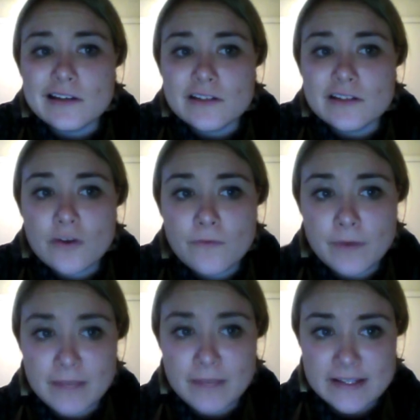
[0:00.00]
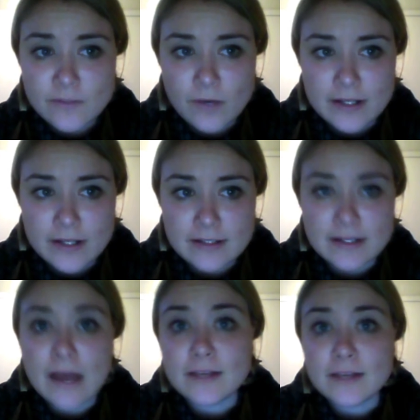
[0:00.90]
So from lesson 1 to
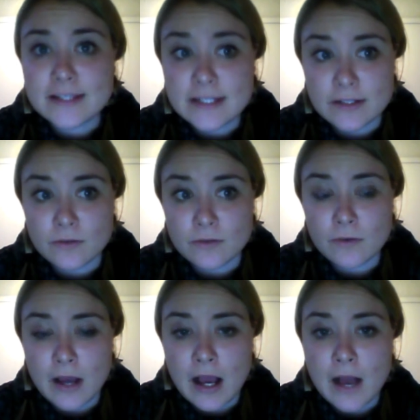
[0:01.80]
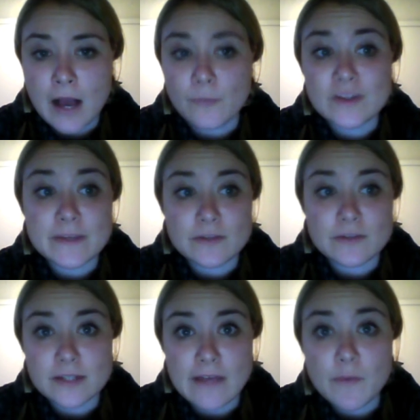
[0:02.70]
now lesson 2, once my
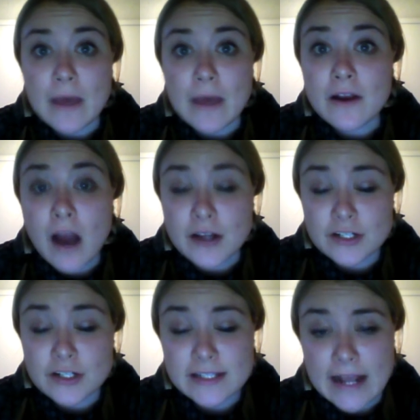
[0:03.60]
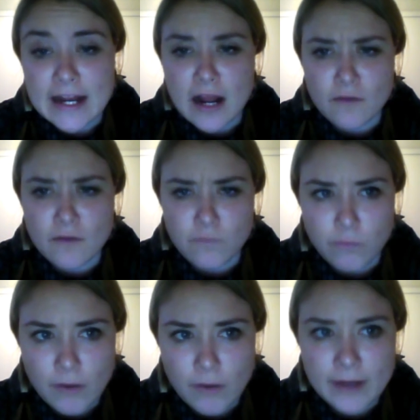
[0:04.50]
students have a better understanding of
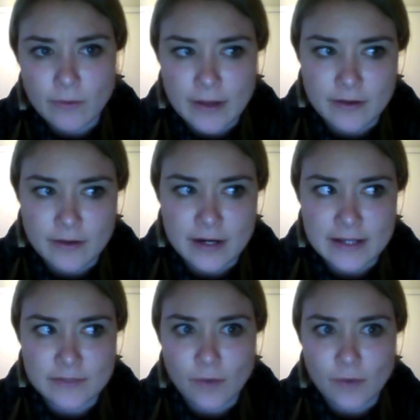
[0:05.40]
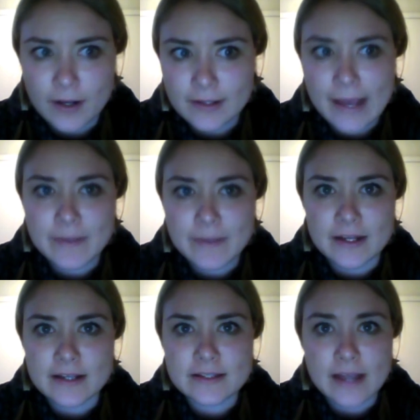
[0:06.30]
what weather is, what climate
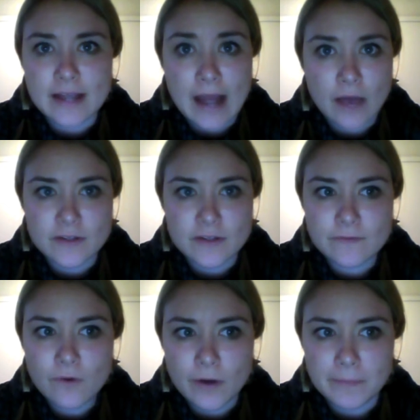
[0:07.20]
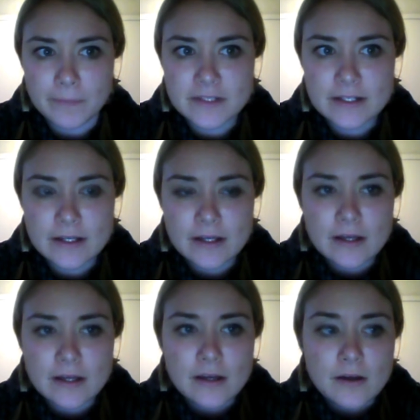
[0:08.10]
is, and how it's formed,
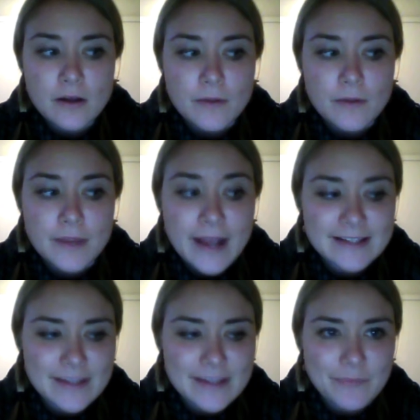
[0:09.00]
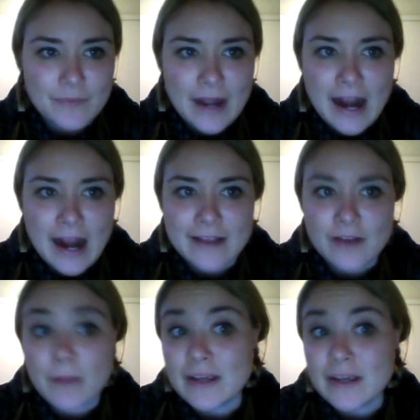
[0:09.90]
the next step that I
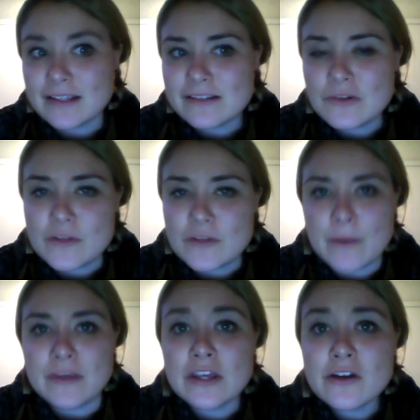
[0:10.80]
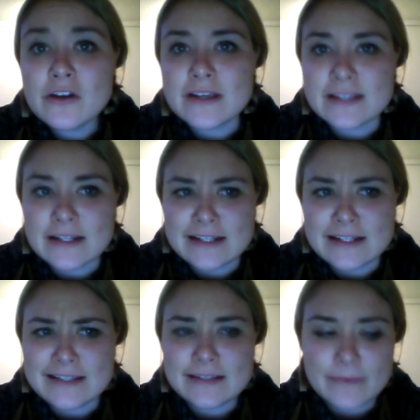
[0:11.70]
thought my students might be curious in
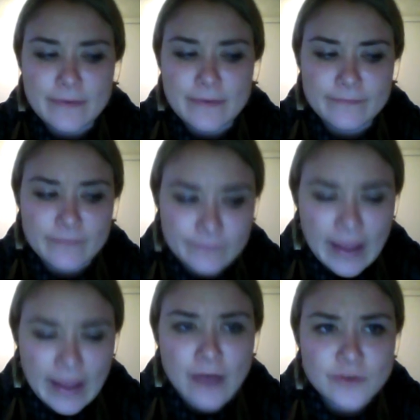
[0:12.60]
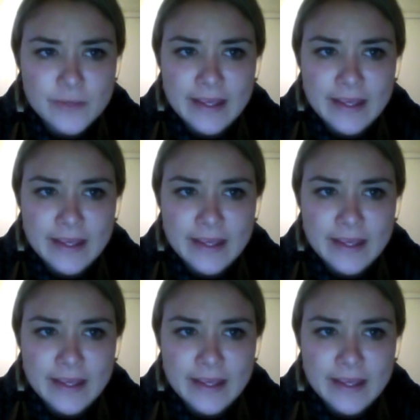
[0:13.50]
is, how do we